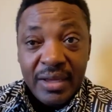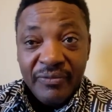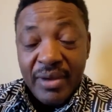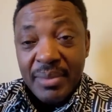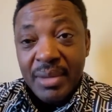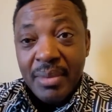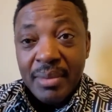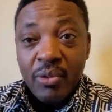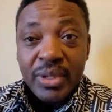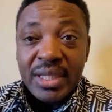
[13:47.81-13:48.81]
a family
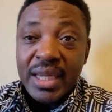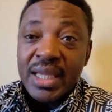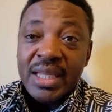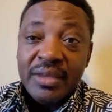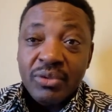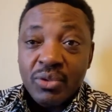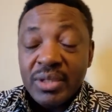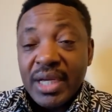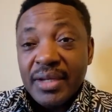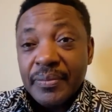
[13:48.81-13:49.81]
member who is an ADF
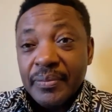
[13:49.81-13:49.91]
soldier?